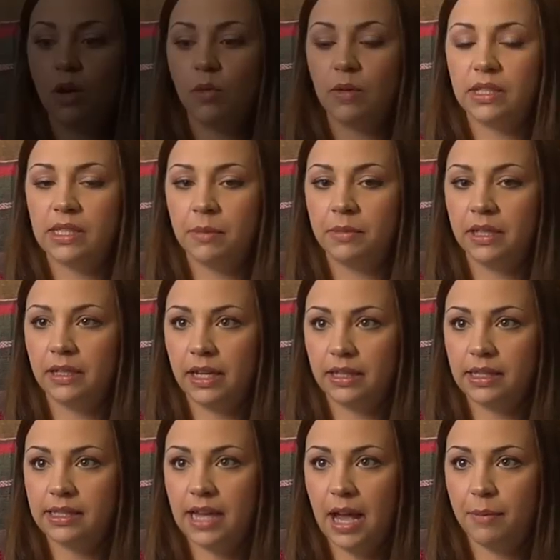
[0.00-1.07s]
When something like
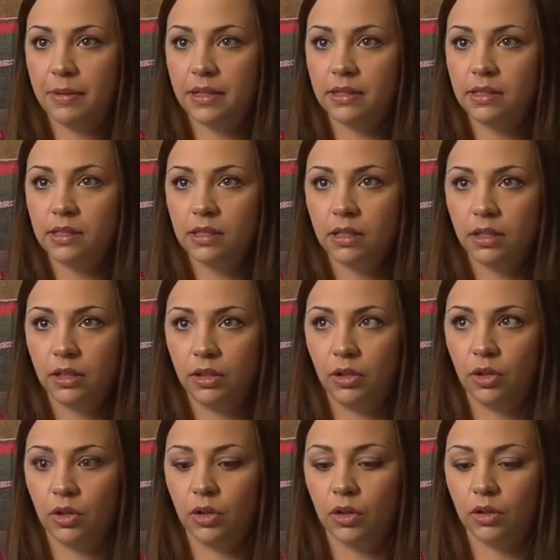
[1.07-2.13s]
this happens,
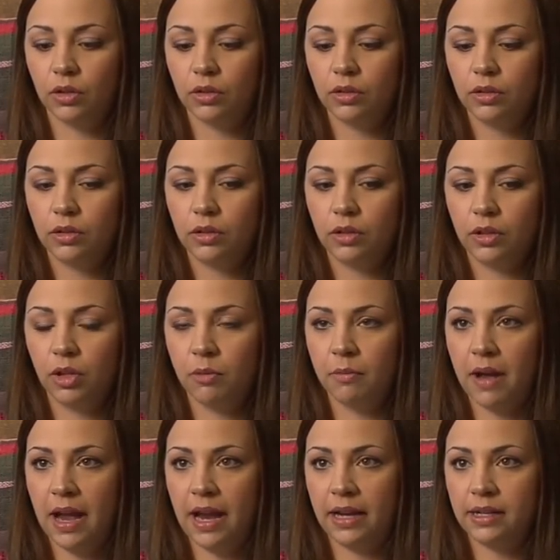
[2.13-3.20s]
your
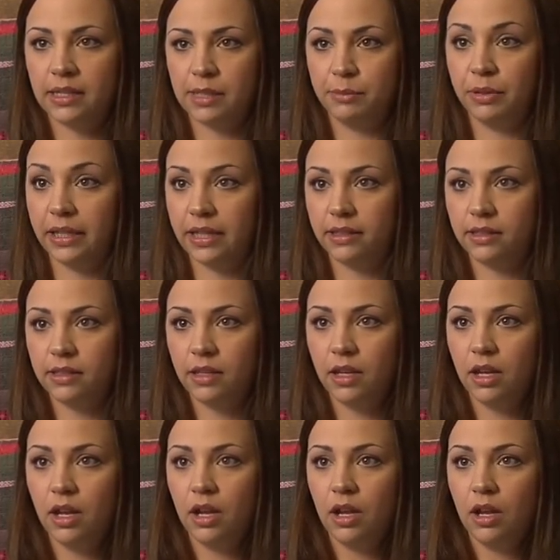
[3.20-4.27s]
mind splits.
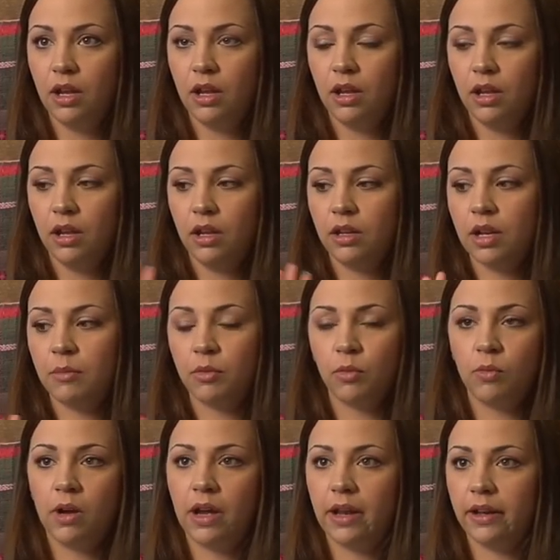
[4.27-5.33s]
Number
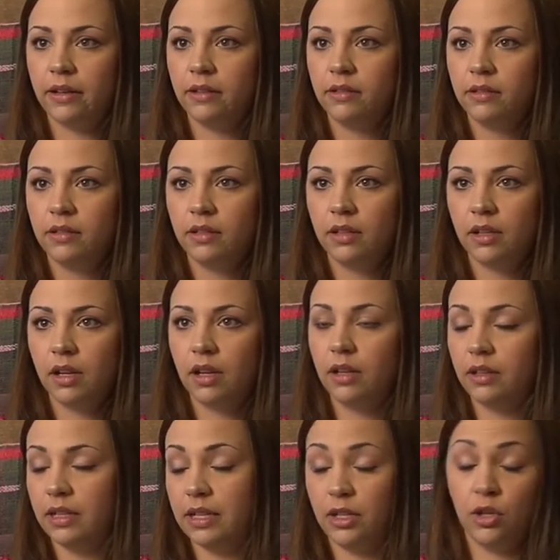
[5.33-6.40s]
one,
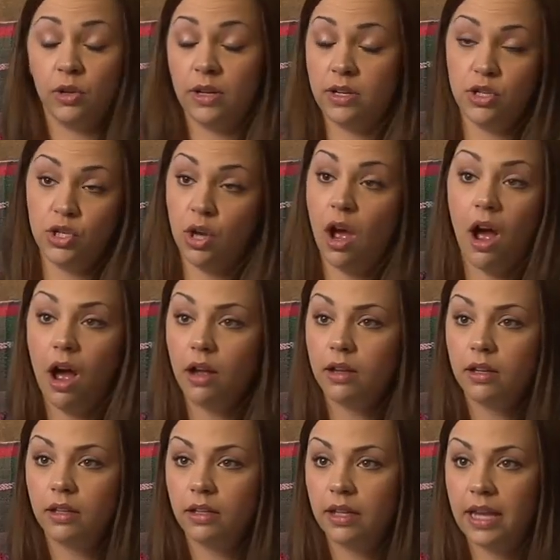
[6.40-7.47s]
that you're in
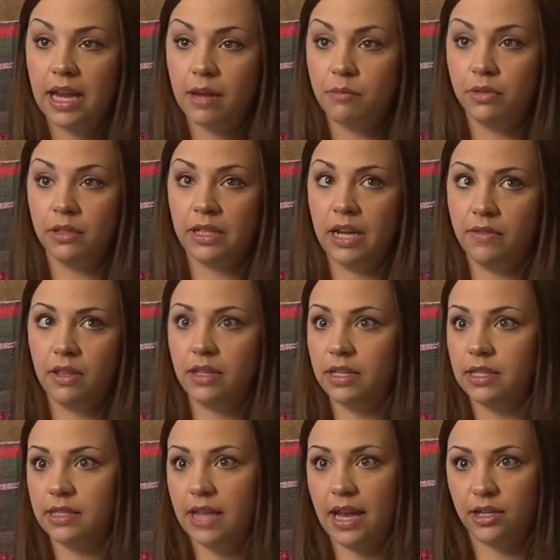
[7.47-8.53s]
shock, can't believe that
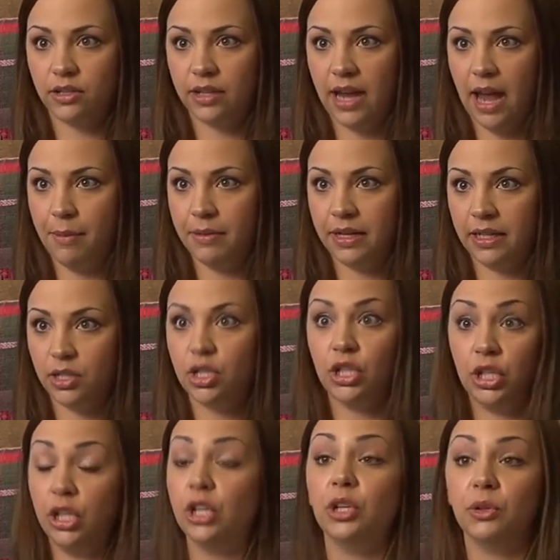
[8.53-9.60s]
this is actually happening to
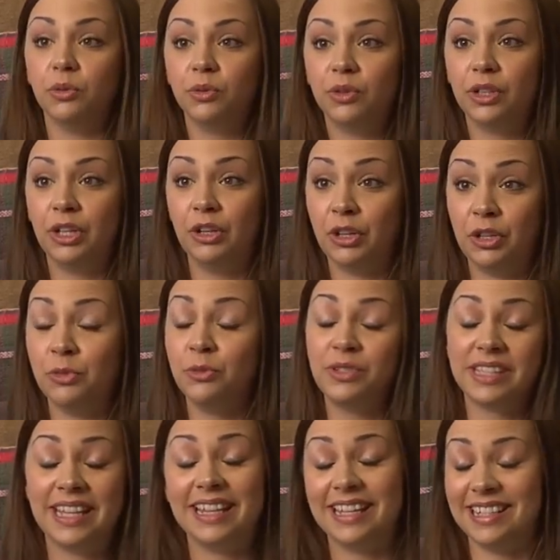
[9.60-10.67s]
you. You
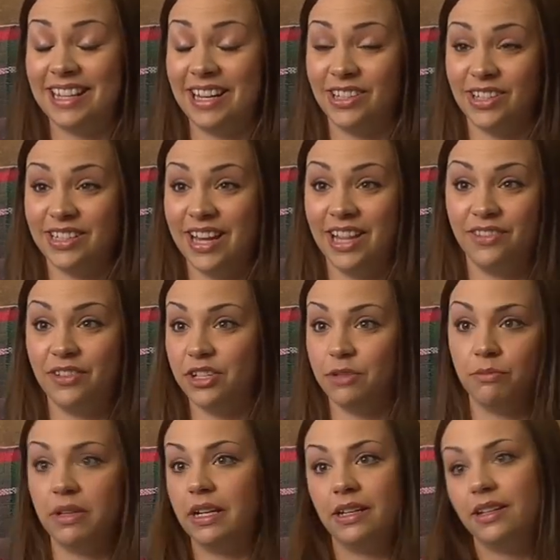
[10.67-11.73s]
see these things on
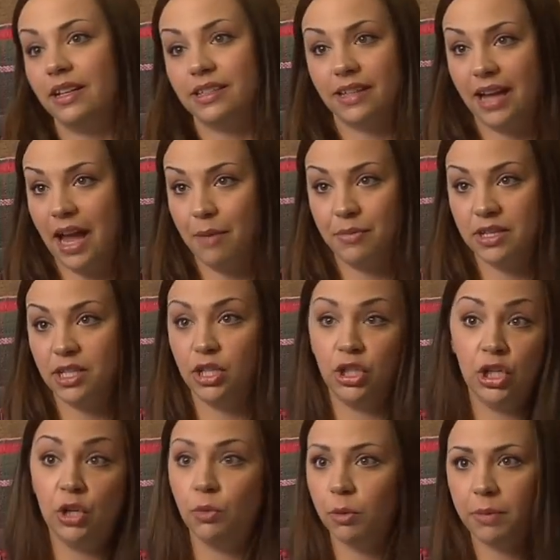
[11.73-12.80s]
television, but it doesn't happen to
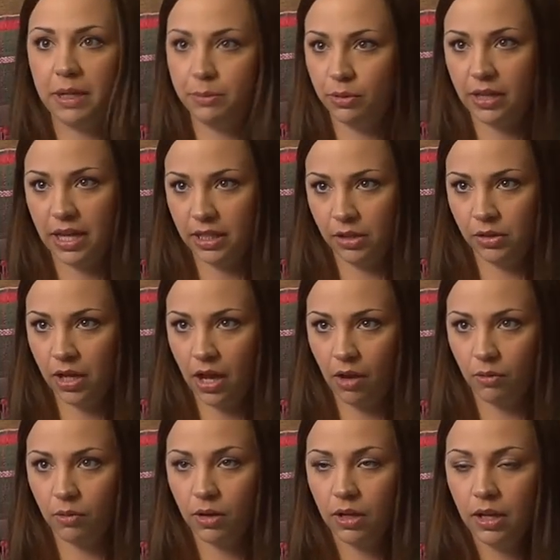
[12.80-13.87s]
you or people that you know.